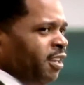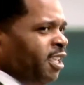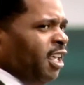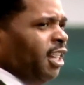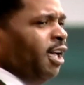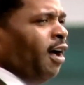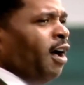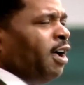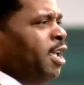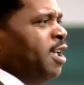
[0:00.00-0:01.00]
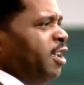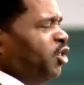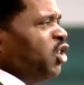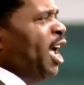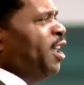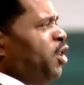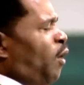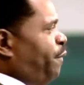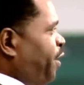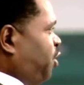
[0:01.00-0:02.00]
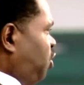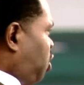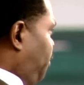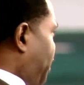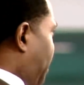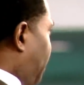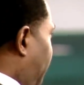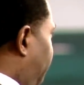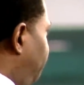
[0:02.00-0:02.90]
in Gilead? Is there no physician there?